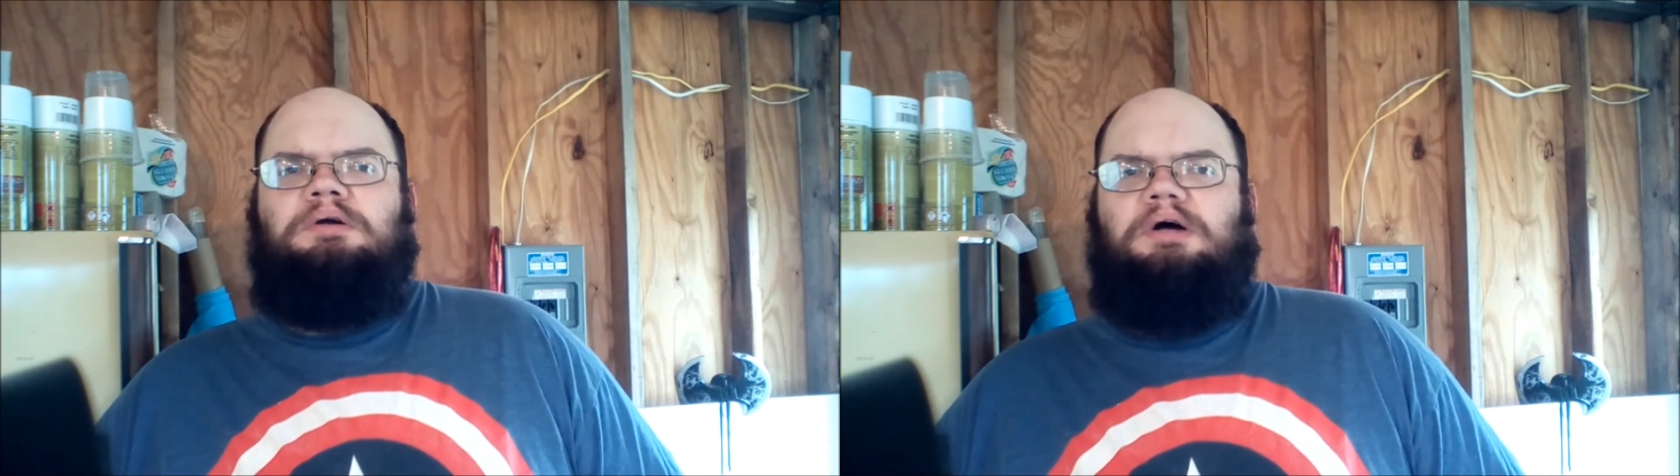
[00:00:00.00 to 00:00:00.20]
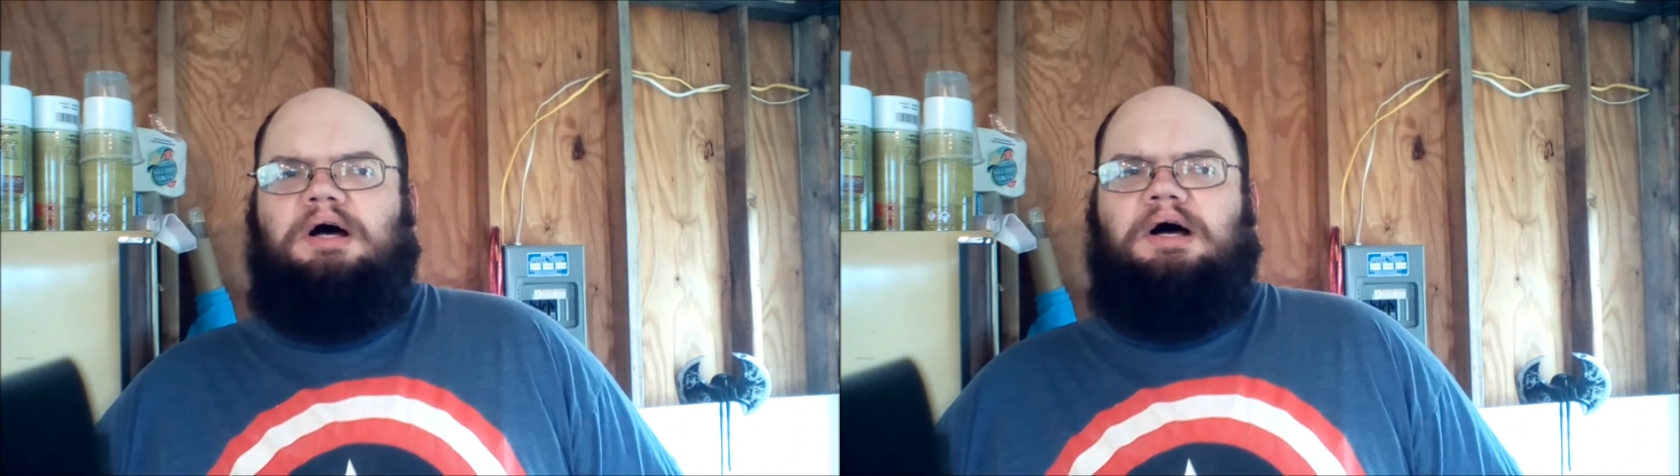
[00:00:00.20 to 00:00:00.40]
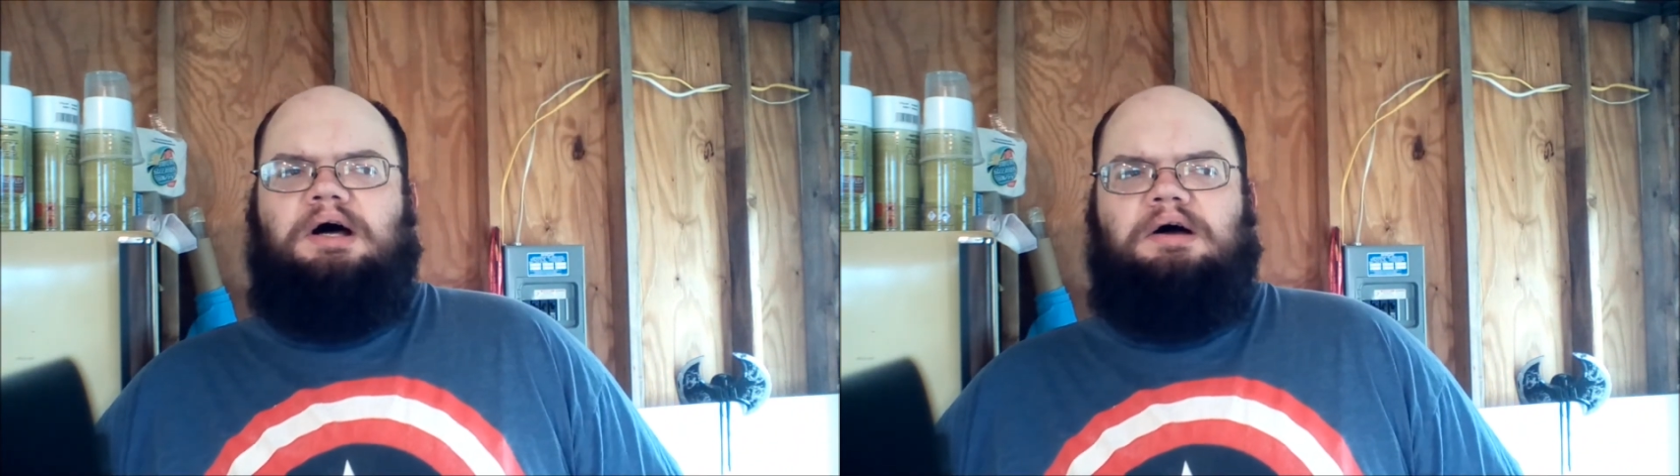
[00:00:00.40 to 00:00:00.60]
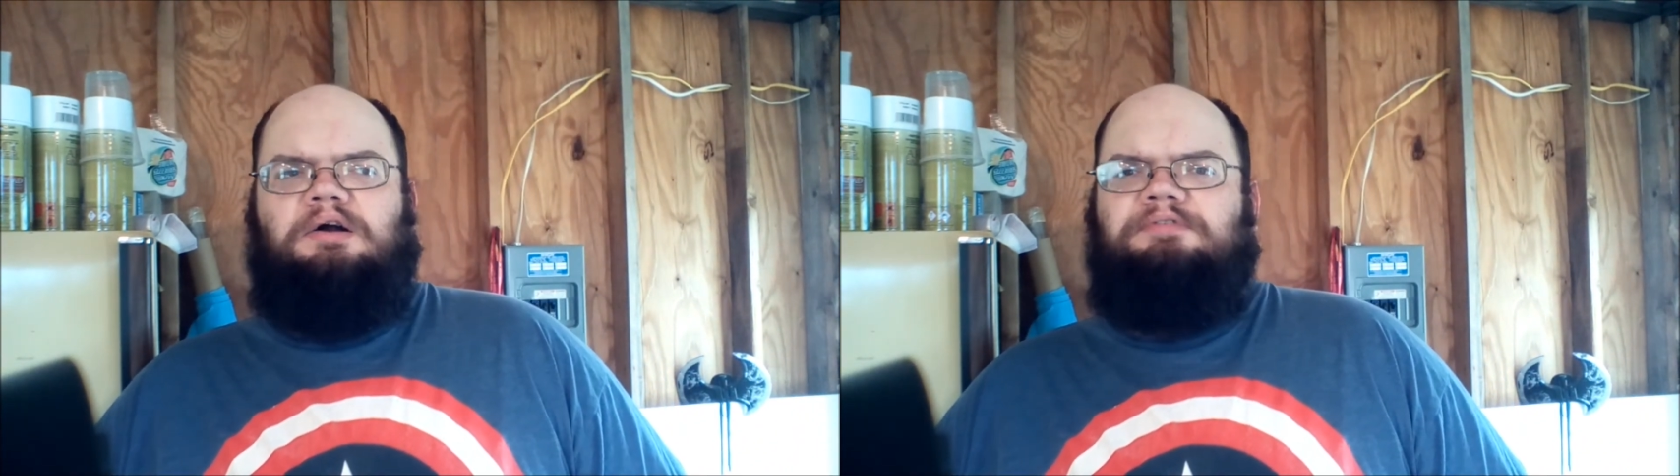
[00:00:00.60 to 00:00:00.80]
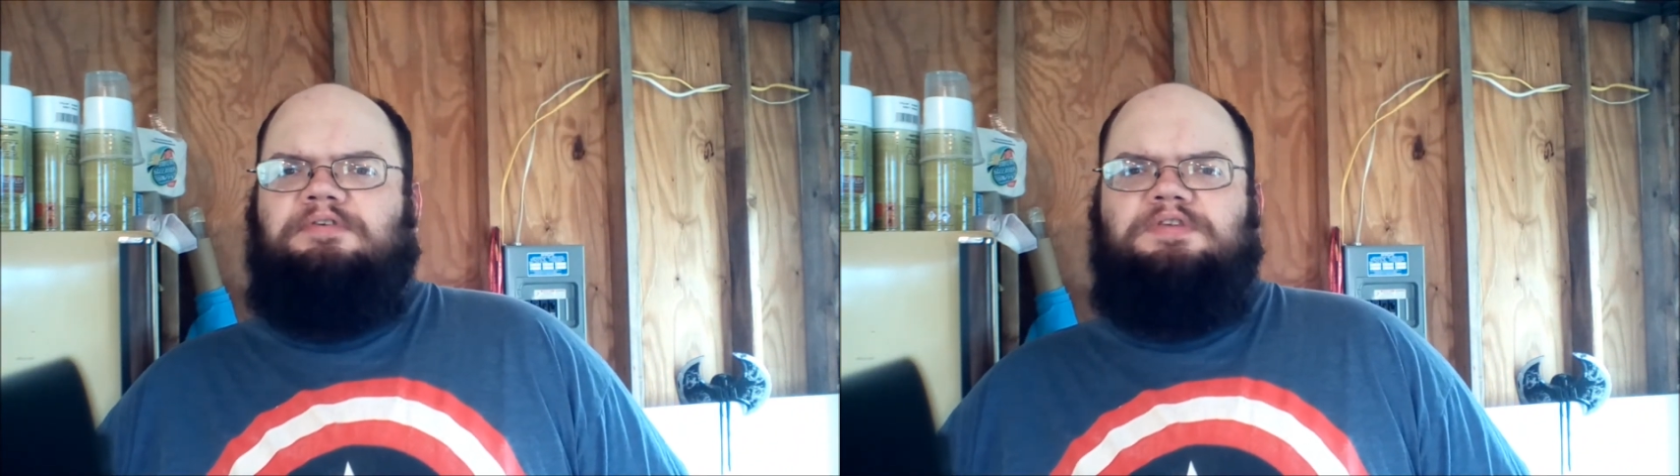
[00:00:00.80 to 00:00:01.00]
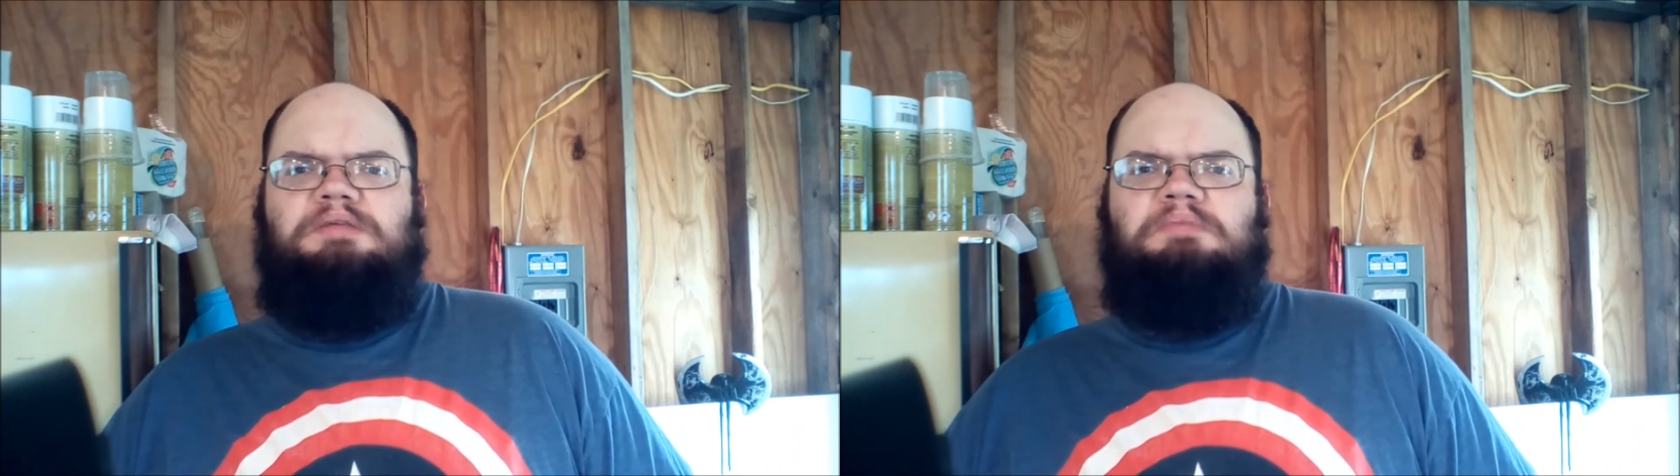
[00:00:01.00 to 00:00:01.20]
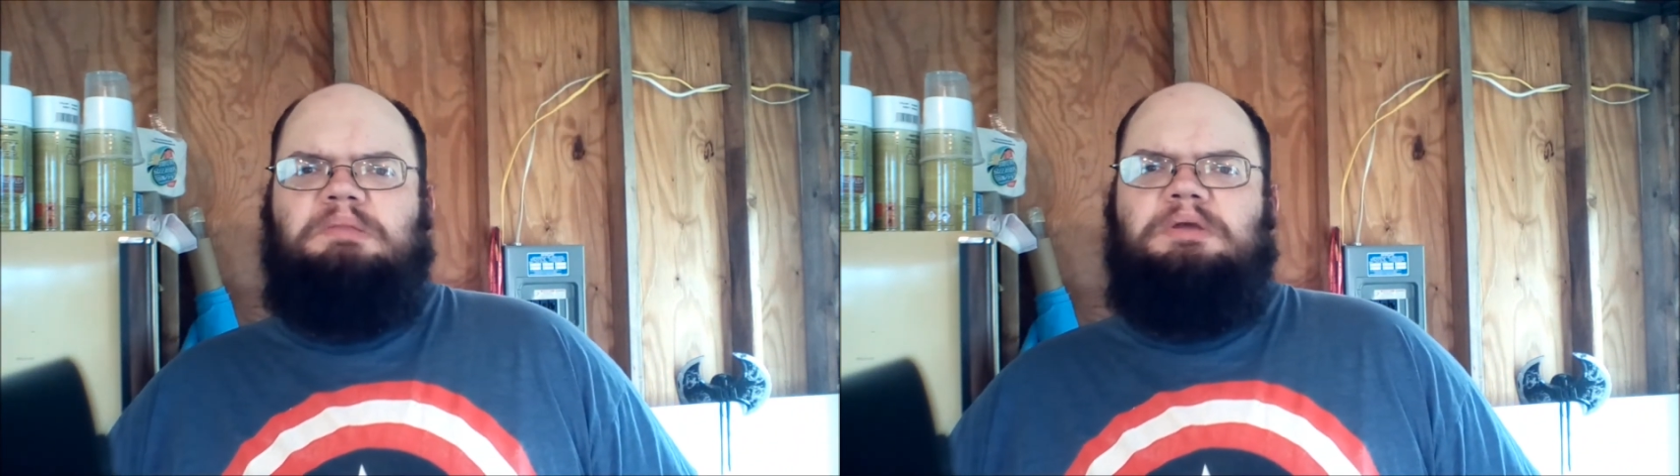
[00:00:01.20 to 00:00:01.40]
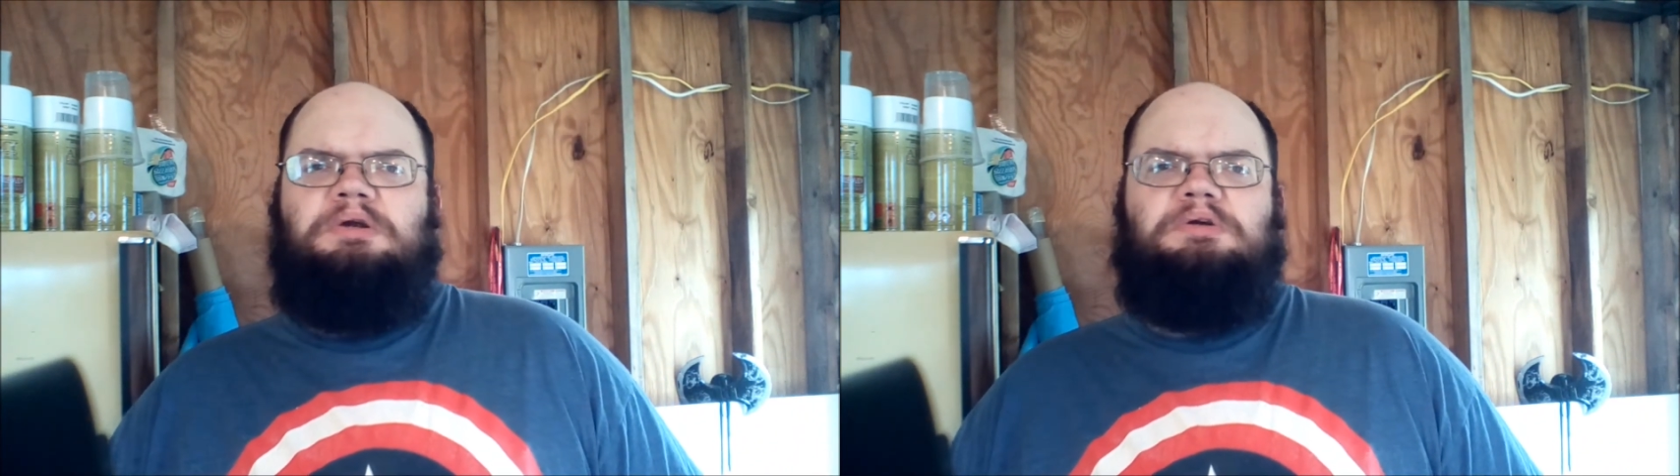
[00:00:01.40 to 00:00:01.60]

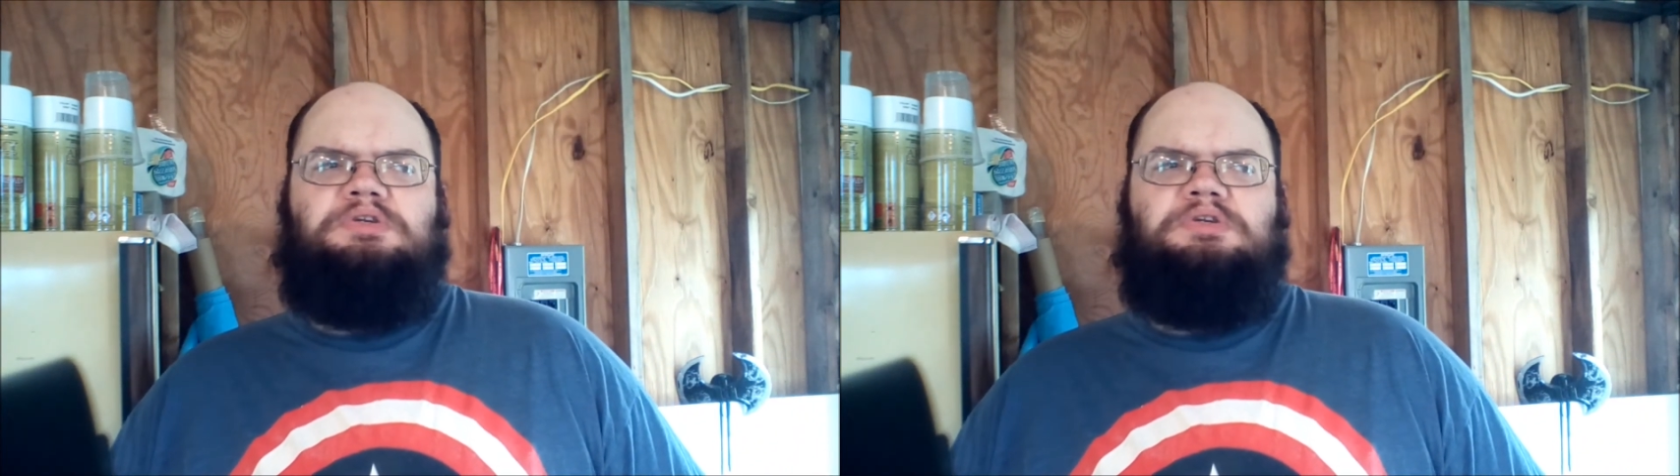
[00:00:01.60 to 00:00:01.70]
15mm